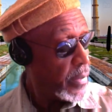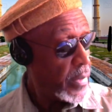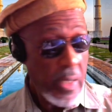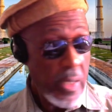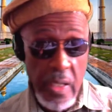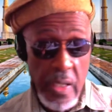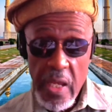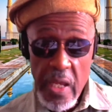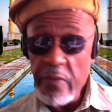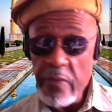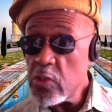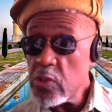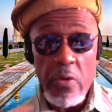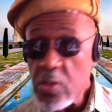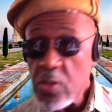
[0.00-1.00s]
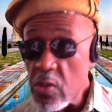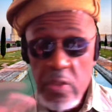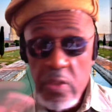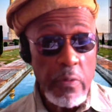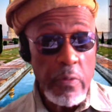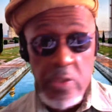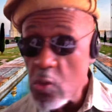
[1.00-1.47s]
If you're nervous, it's going to
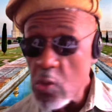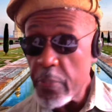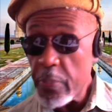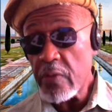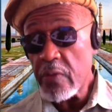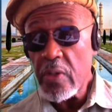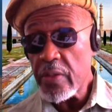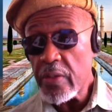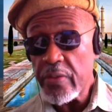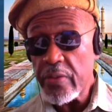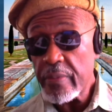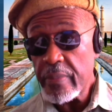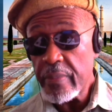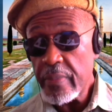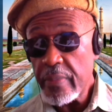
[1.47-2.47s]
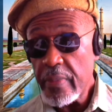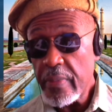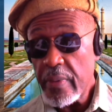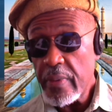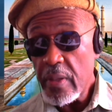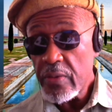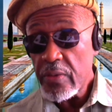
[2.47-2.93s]
show up in your voice.
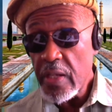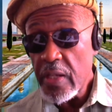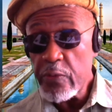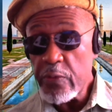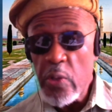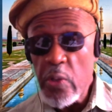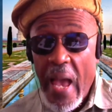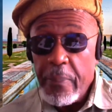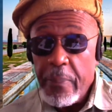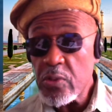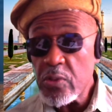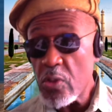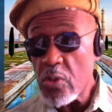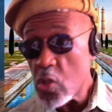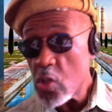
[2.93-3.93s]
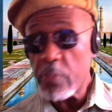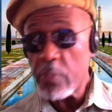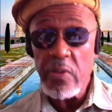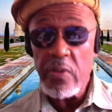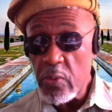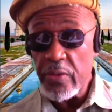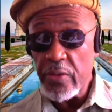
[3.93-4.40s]
See, if you're happy, it's going to show up in your
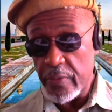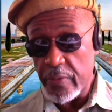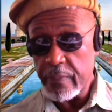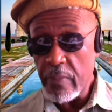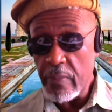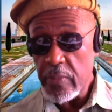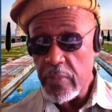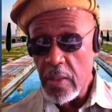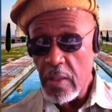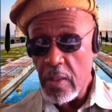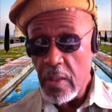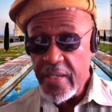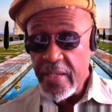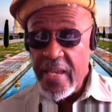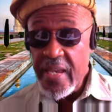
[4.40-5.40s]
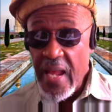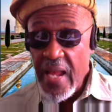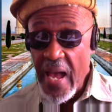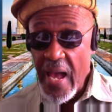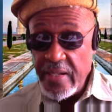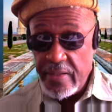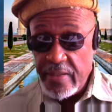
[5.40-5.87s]
voice. You can't hide it.
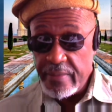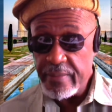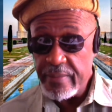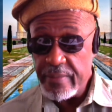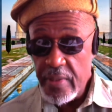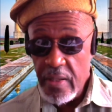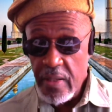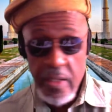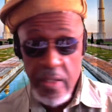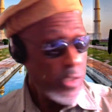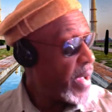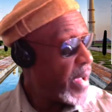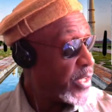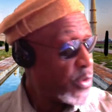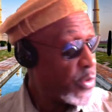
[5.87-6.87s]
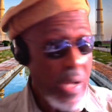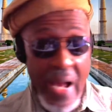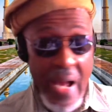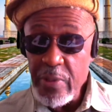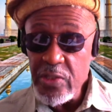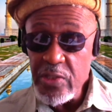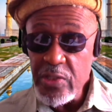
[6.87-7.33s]
You might try, but you're
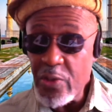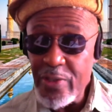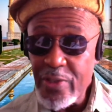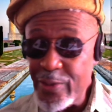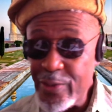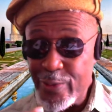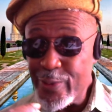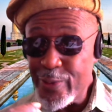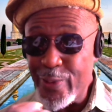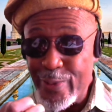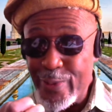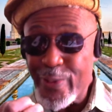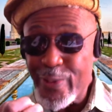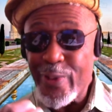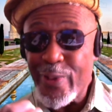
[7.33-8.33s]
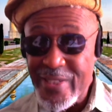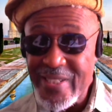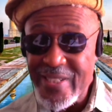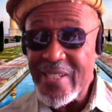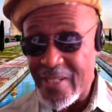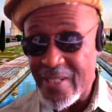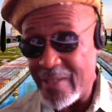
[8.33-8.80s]
going to sense it.
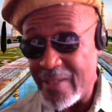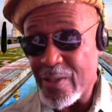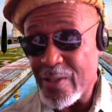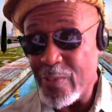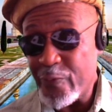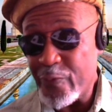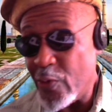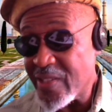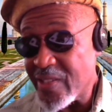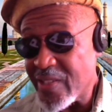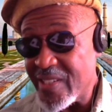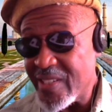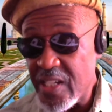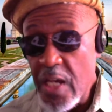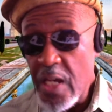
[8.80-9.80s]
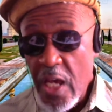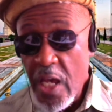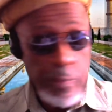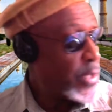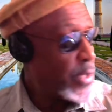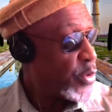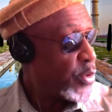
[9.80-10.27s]
Your voice going to tense. You might
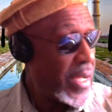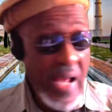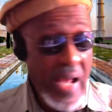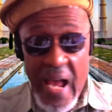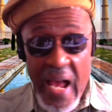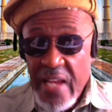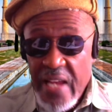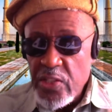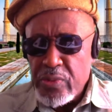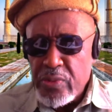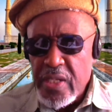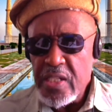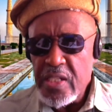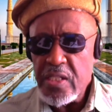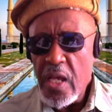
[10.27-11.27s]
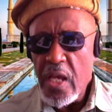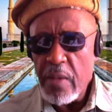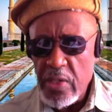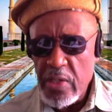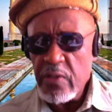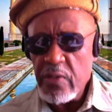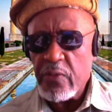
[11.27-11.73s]
try to hide that you tense, but
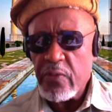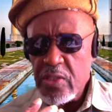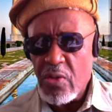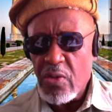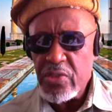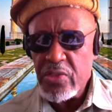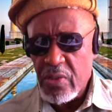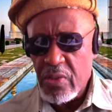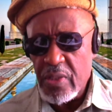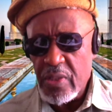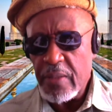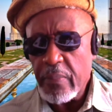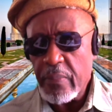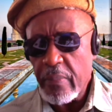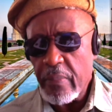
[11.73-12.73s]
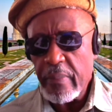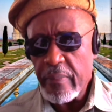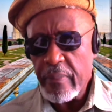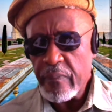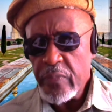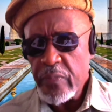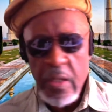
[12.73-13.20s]
it's going to show up
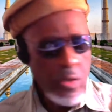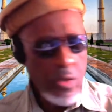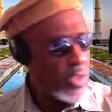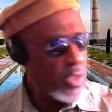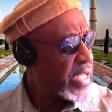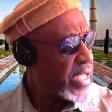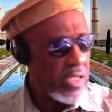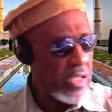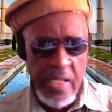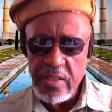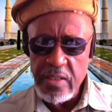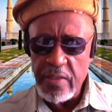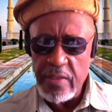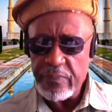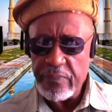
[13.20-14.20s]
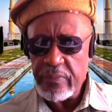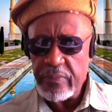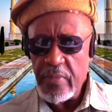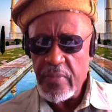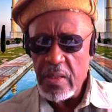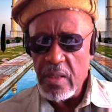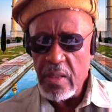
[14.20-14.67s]
because they're connected.
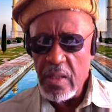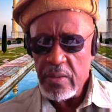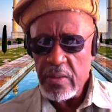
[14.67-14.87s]
See.